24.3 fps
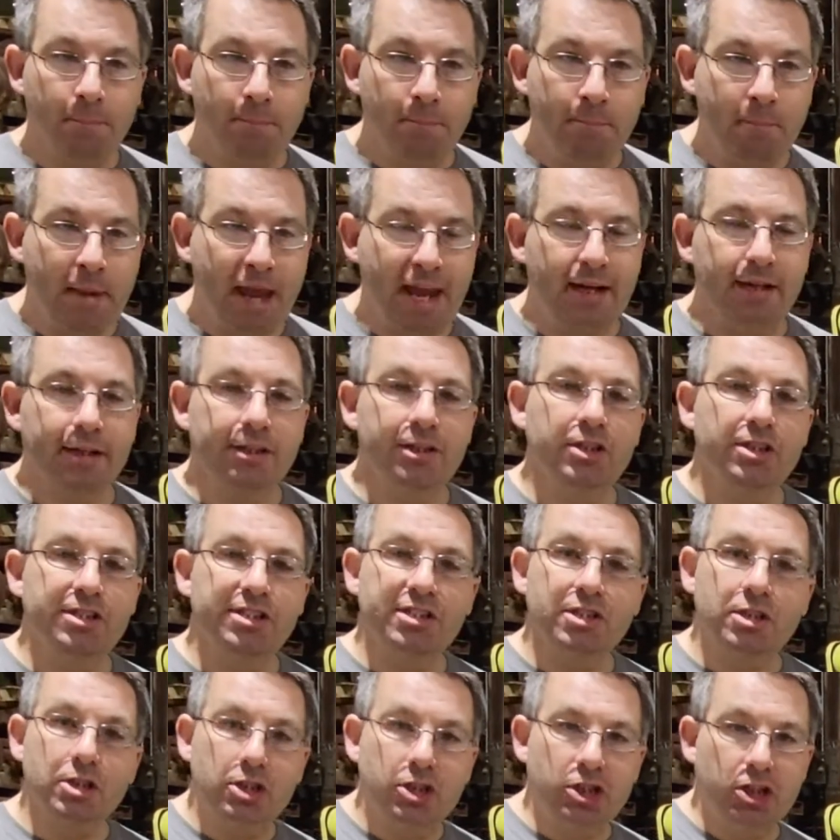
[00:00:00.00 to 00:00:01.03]
manages
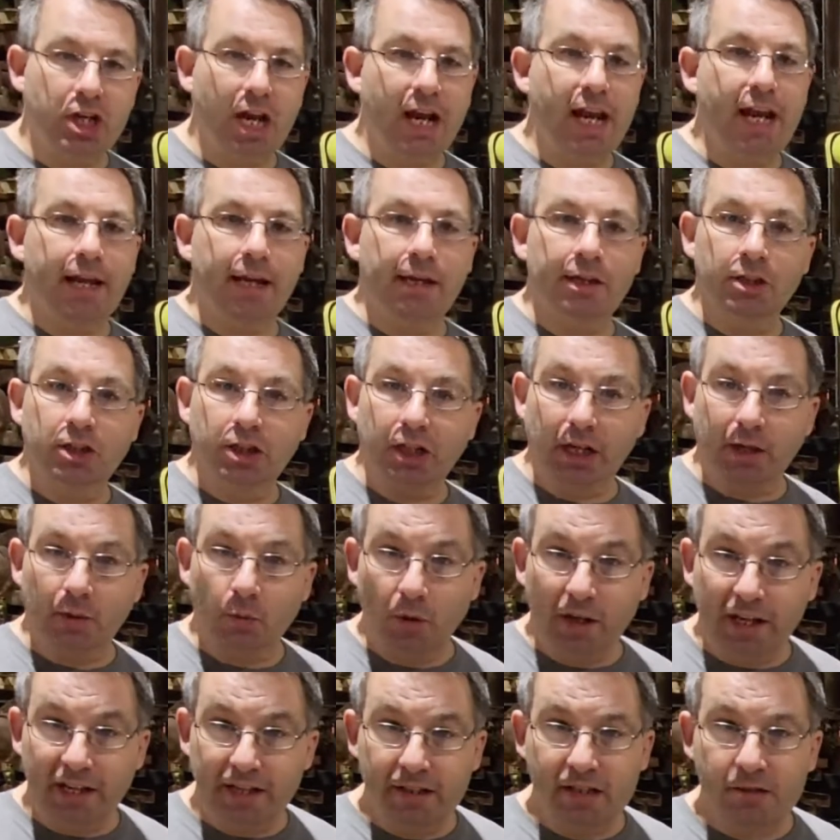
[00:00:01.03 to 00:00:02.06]
to change
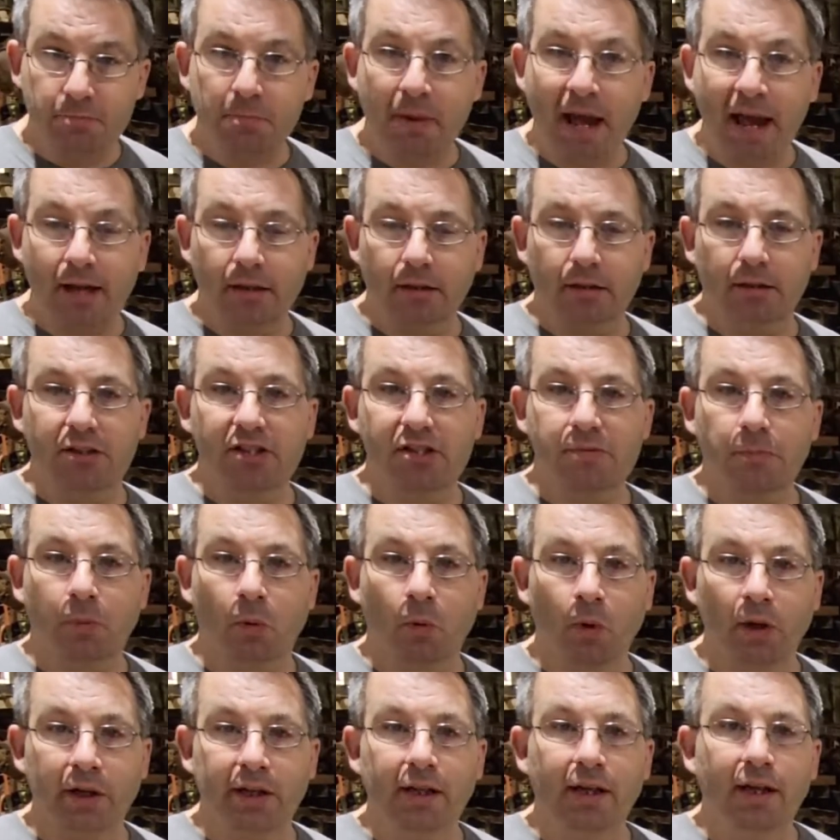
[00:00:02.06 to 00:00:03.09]
its balance
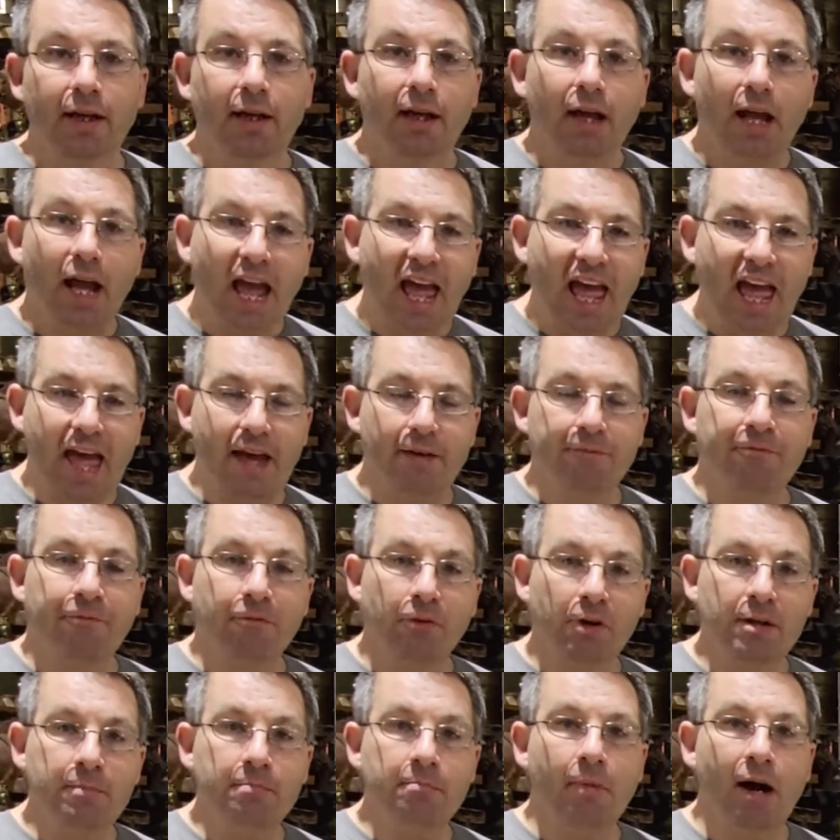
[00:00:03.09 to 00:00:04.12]
point
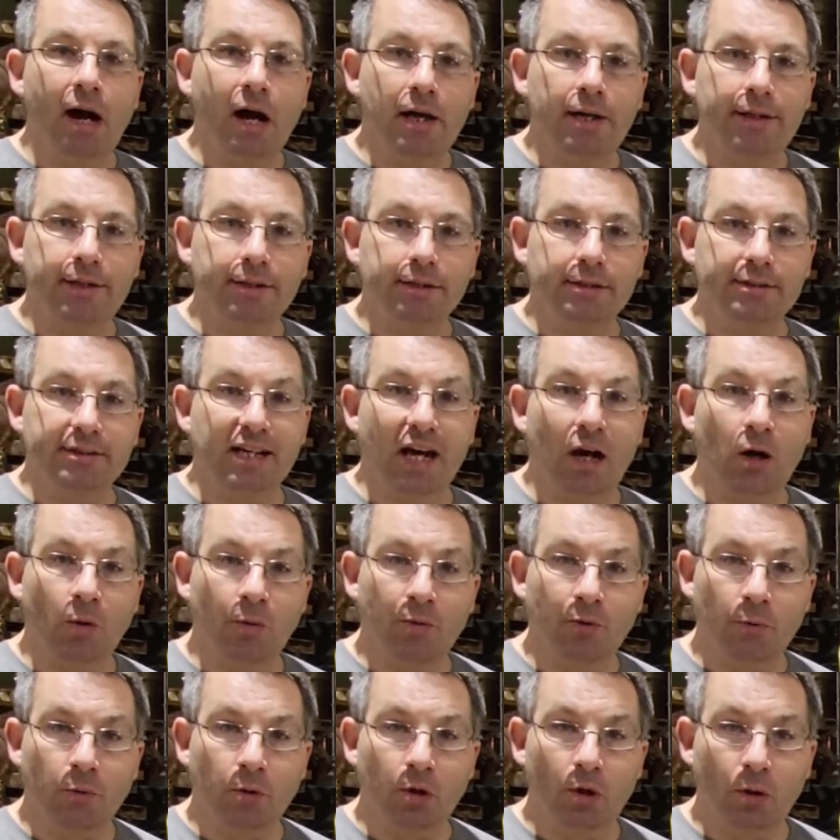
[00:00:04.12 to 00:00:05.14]
every mile down
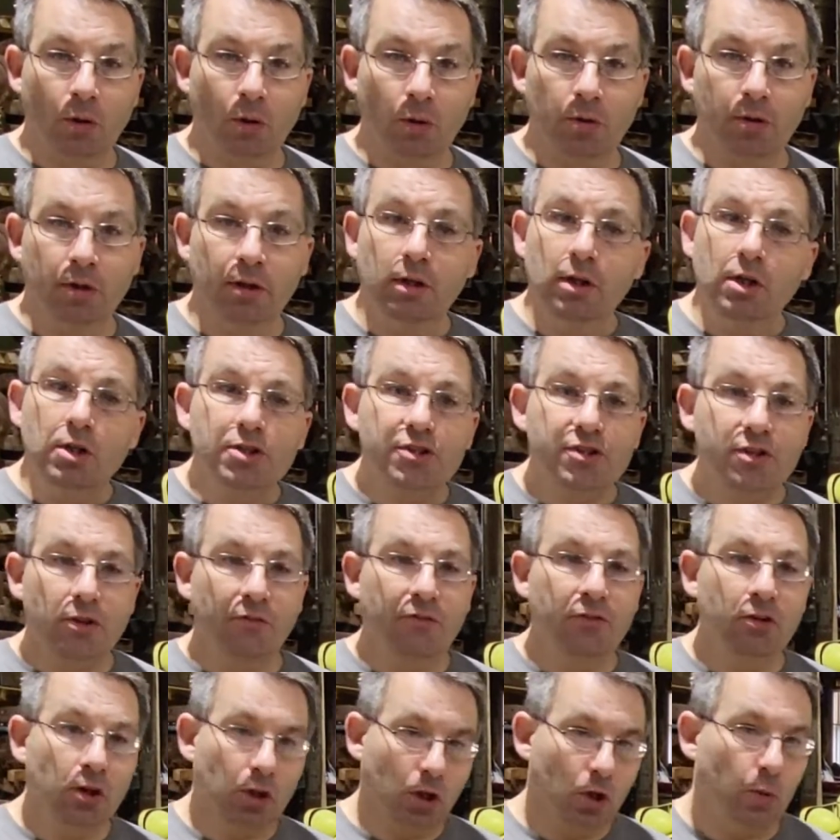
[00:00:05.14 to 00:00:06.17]
the road. So if
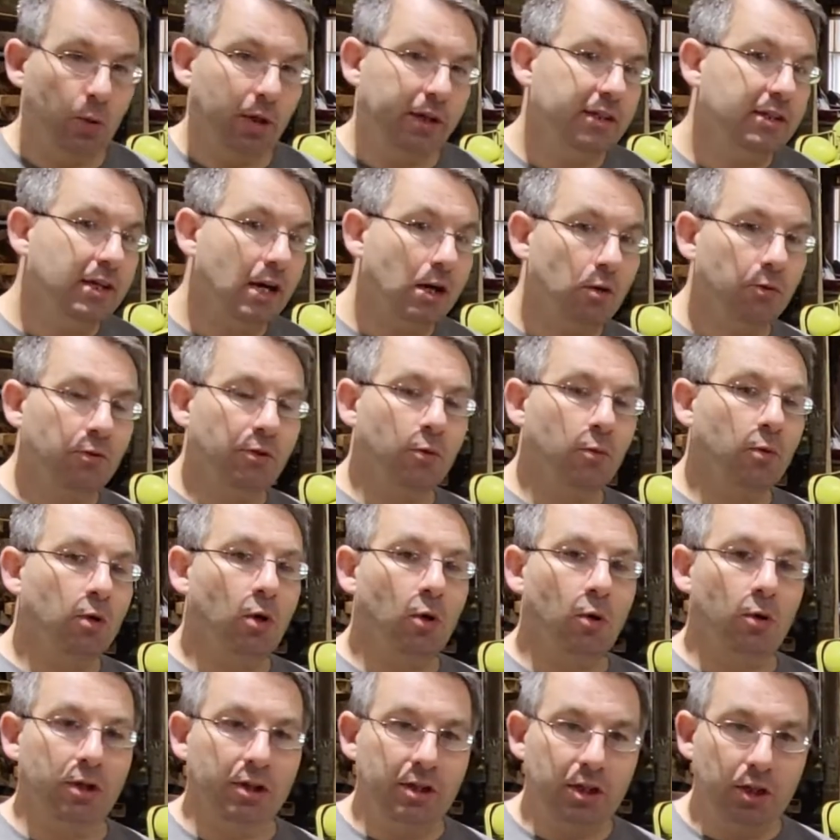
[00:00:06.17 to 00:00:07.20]
you're going down the
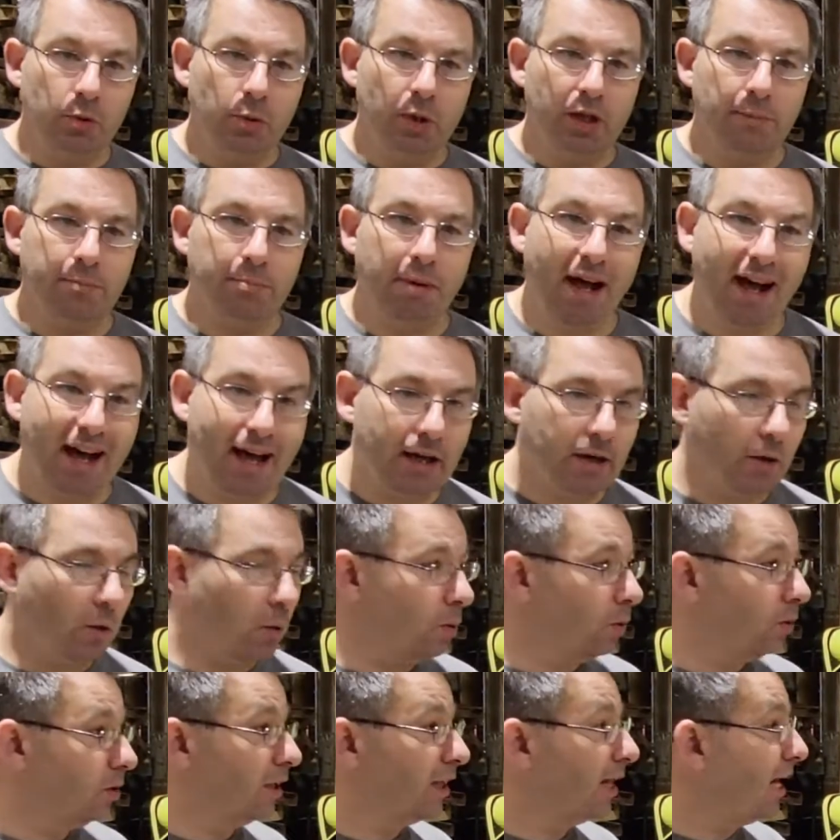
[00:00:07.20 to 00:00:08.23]
road and you hit a
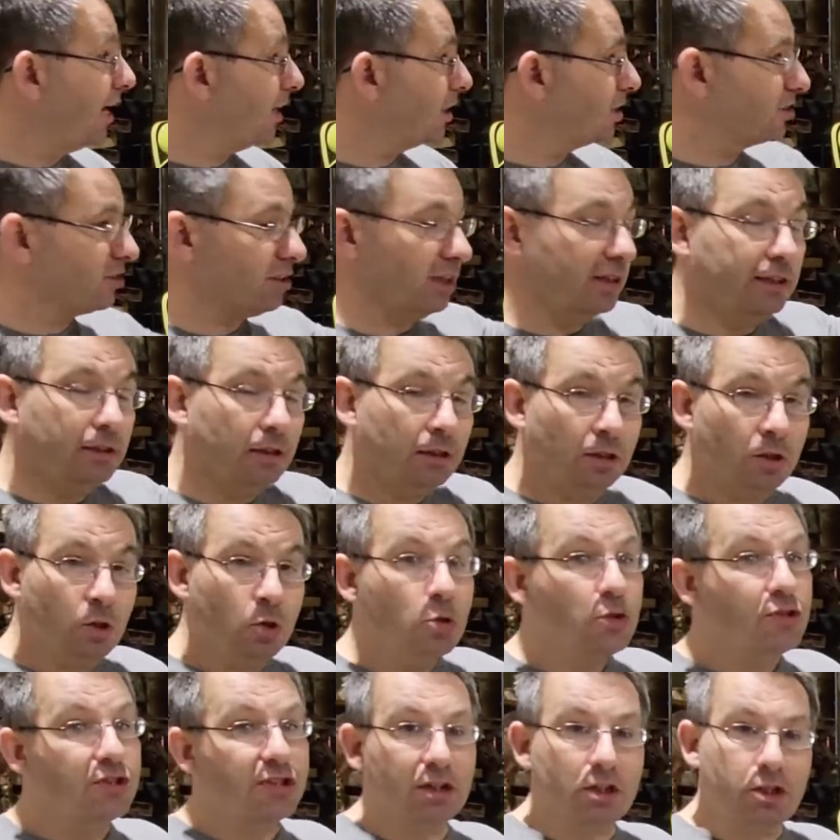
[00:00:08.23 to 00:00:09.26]
pothole and actually
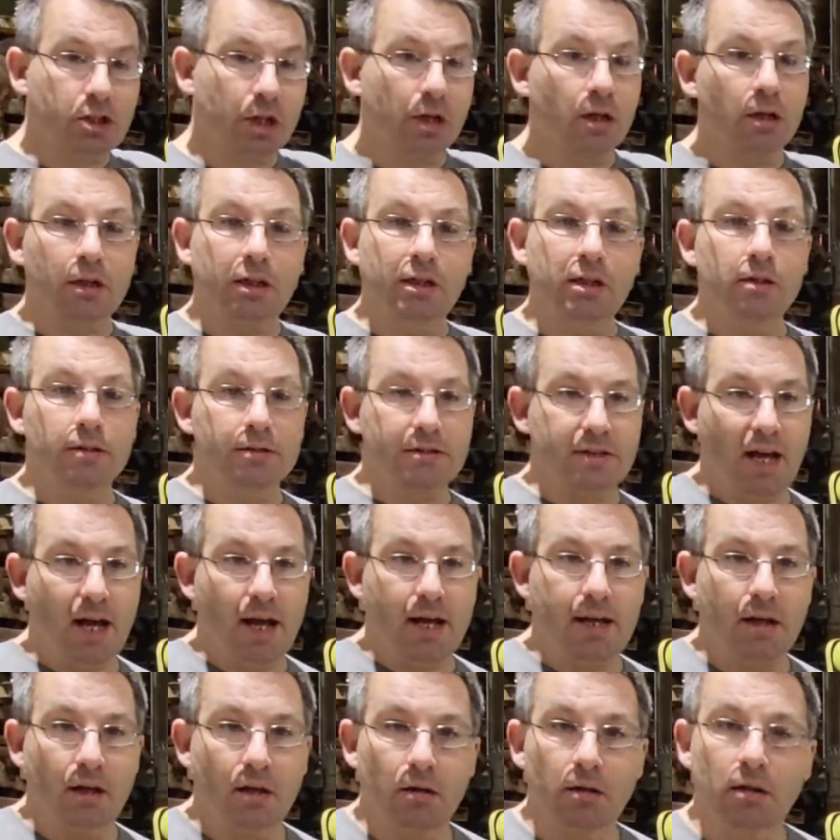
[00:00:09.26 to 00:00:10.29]
lose a chunk of your
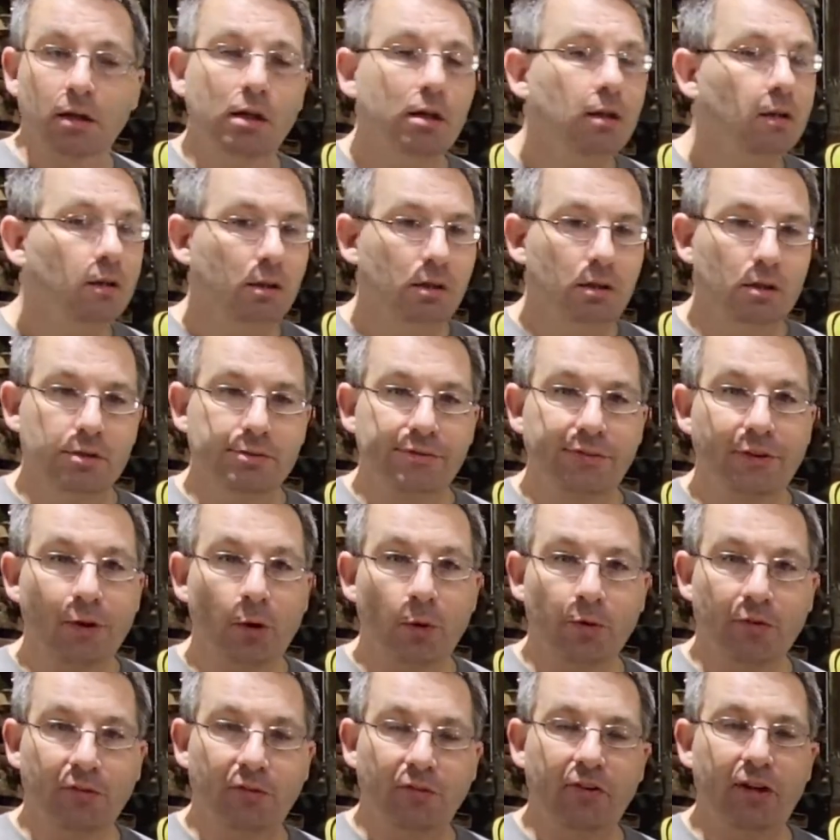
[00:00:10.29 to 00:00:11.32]
tire,
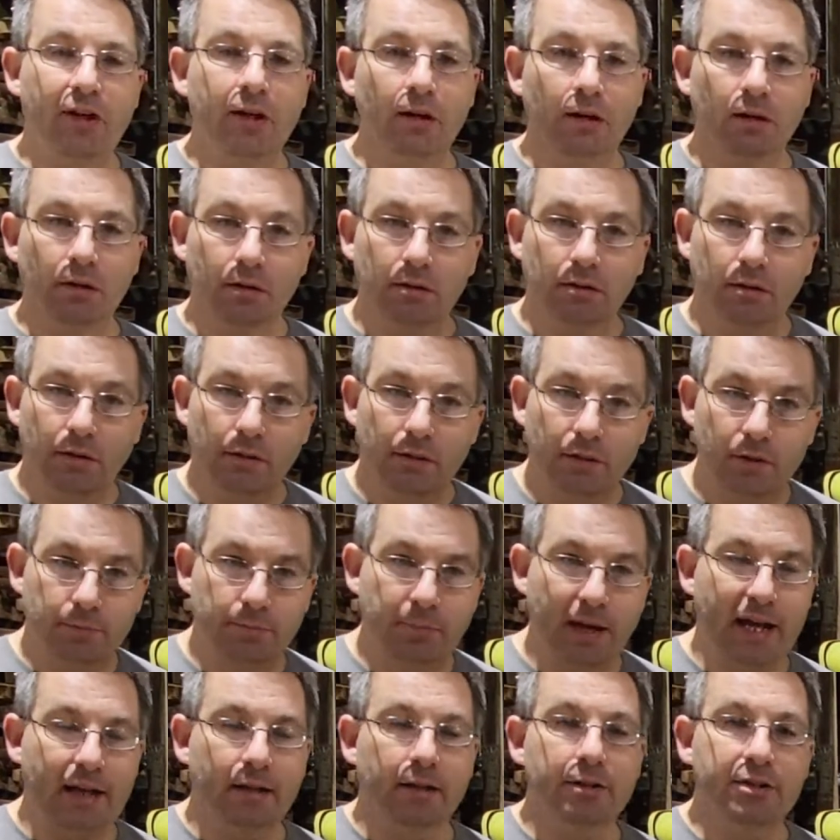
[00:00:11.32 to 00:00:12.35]
don't fear. The
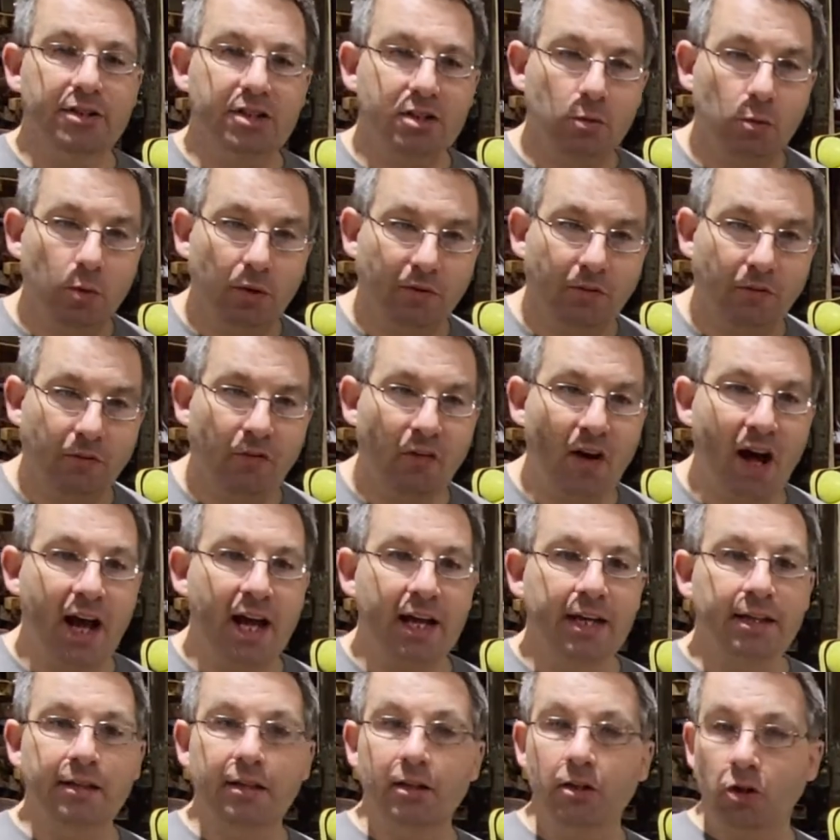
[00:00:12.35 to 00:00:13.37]
balancer will
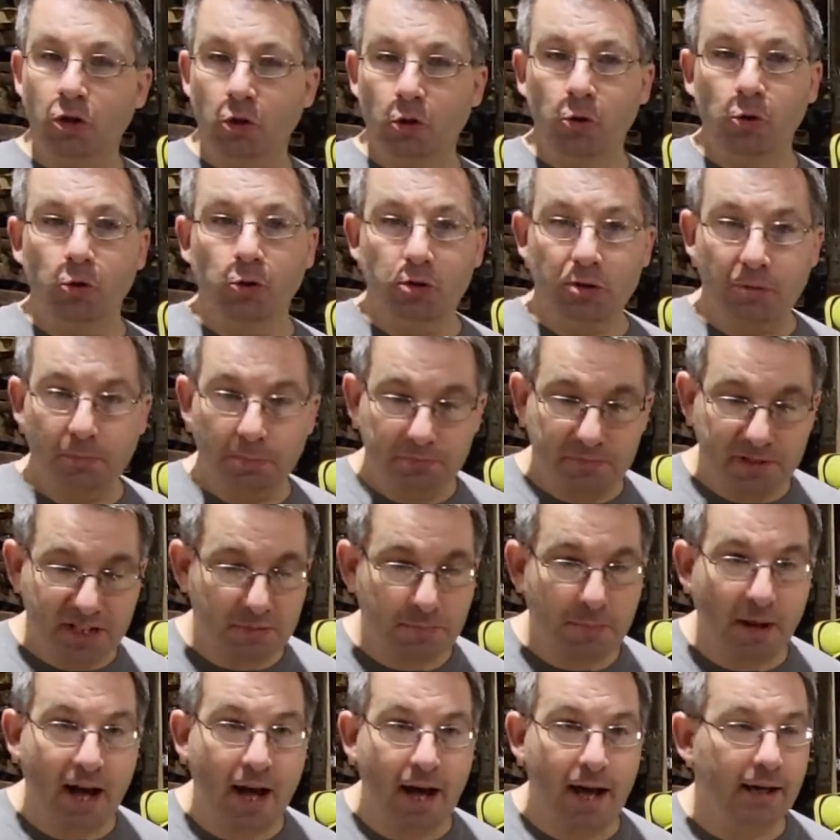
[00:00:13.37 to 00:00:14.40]
find the new
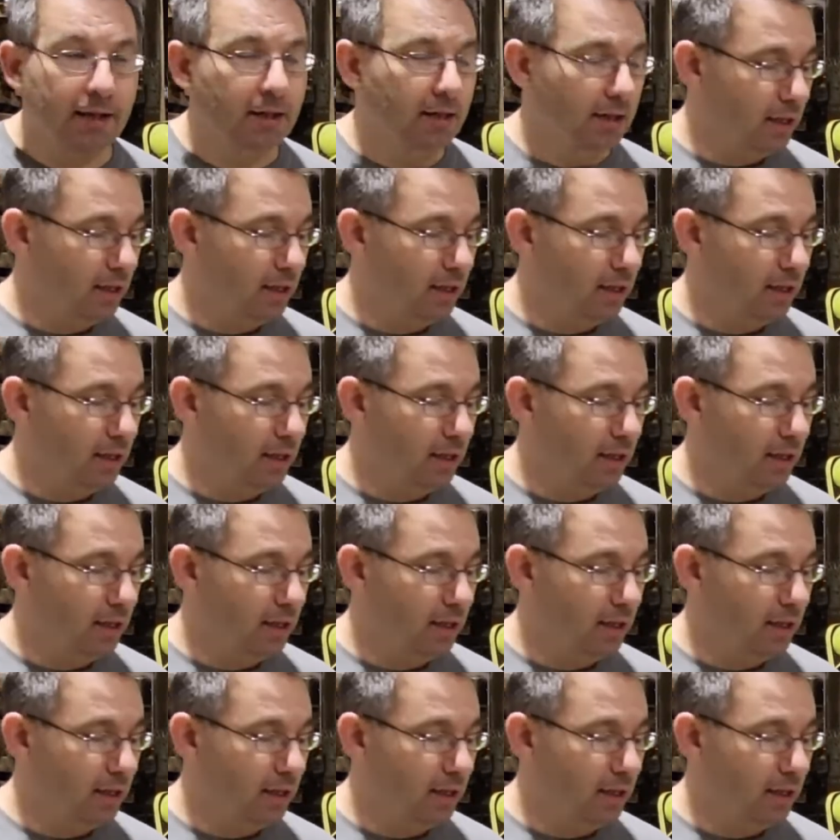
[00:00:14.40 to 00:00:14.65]
spot.